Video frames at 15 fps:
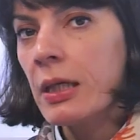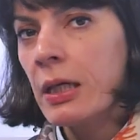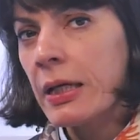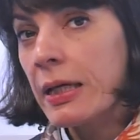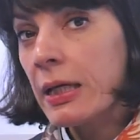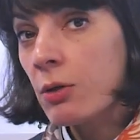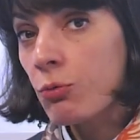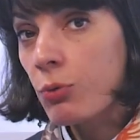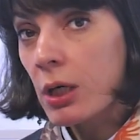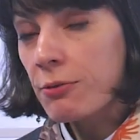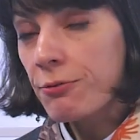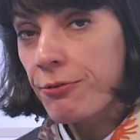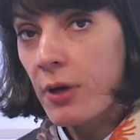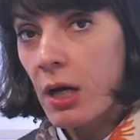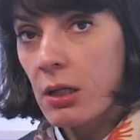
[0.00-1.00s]
In what
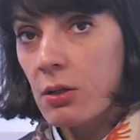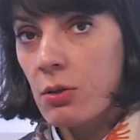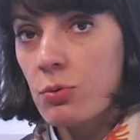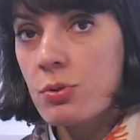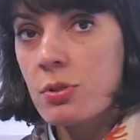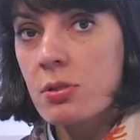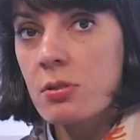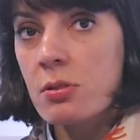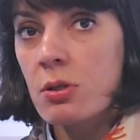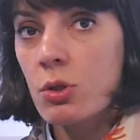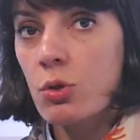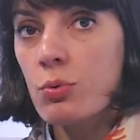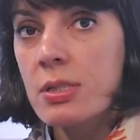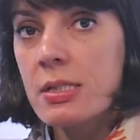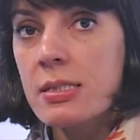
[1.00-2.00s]
follows,
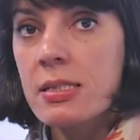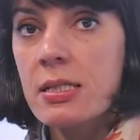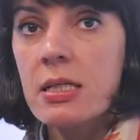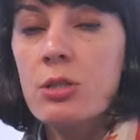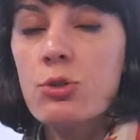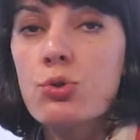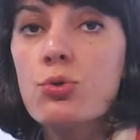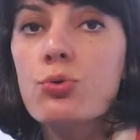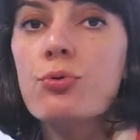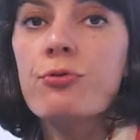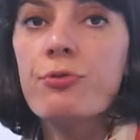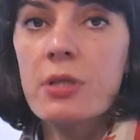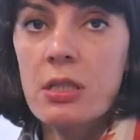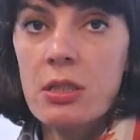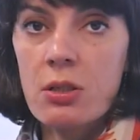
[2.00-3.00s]
you will see two
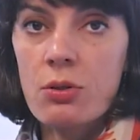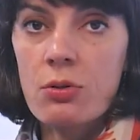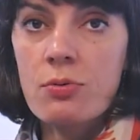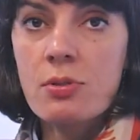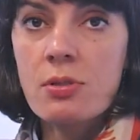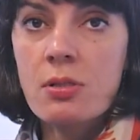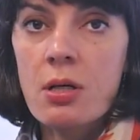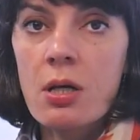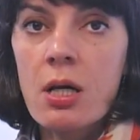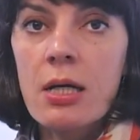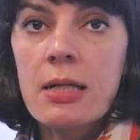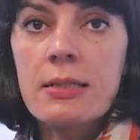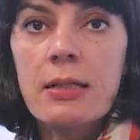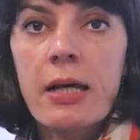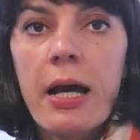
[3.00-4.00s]
videos
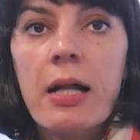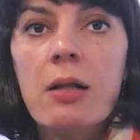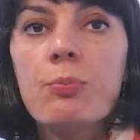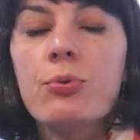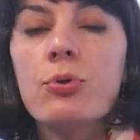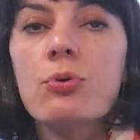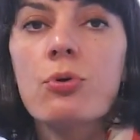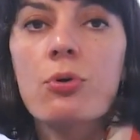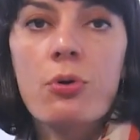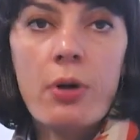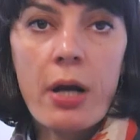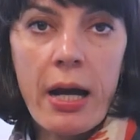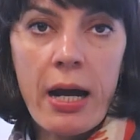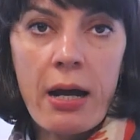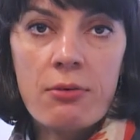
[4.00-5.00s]
to help you
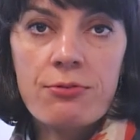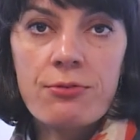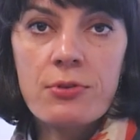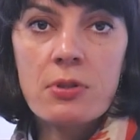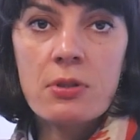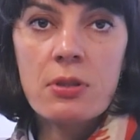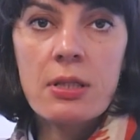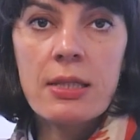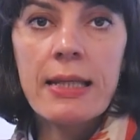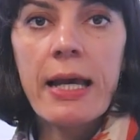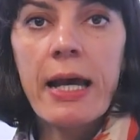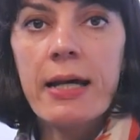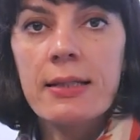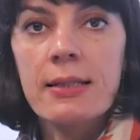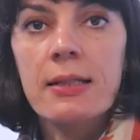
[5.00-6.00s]
craft the
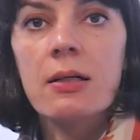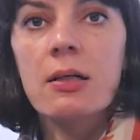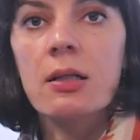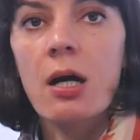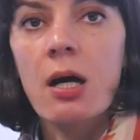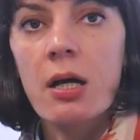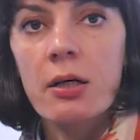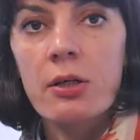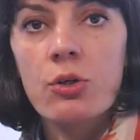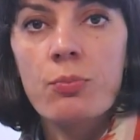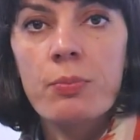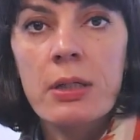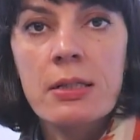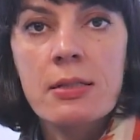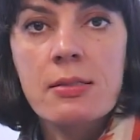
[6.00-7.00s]
ethical
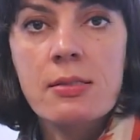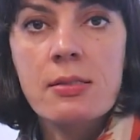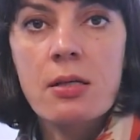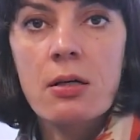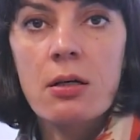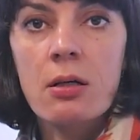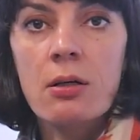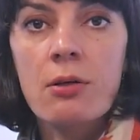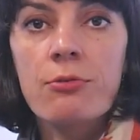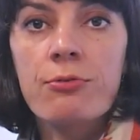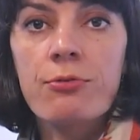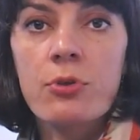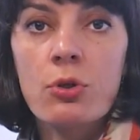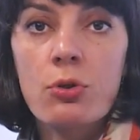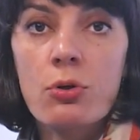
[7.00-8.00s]
arguments of
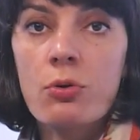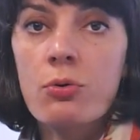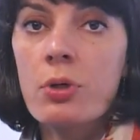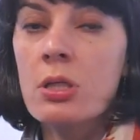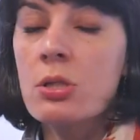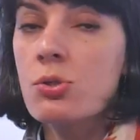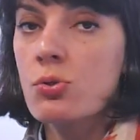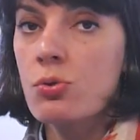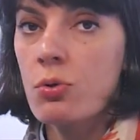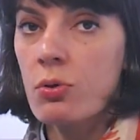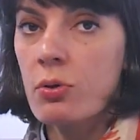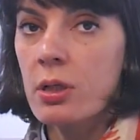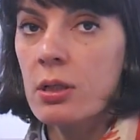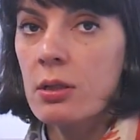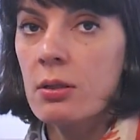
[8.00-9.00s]
your green story.